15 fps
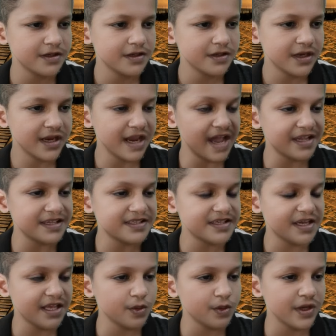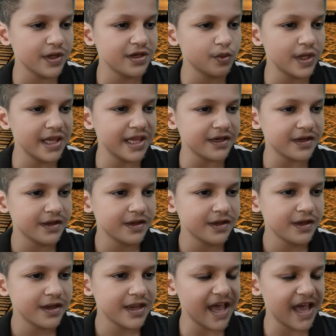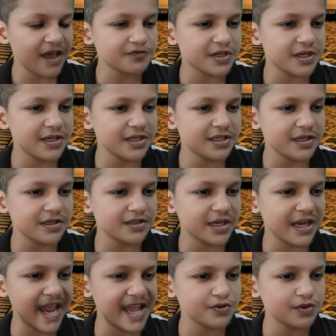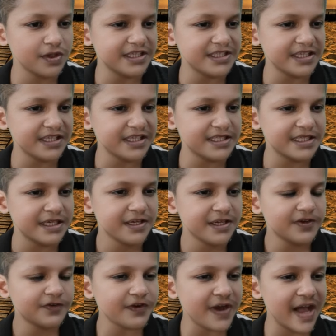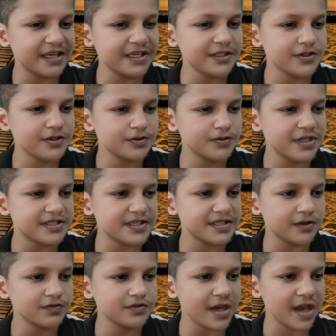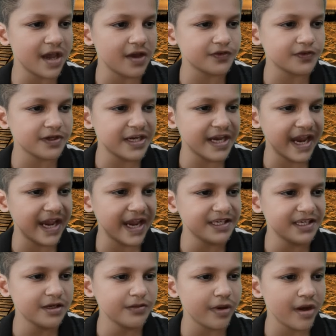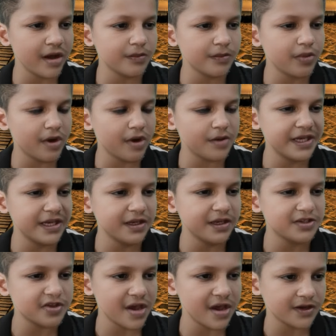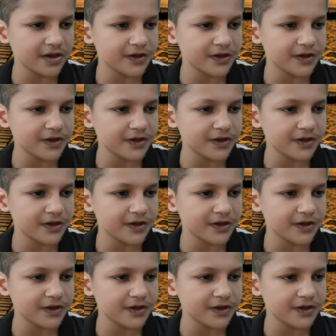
guys kill one villain after another, the casualties falling to the sound of a heading bob bobbing song.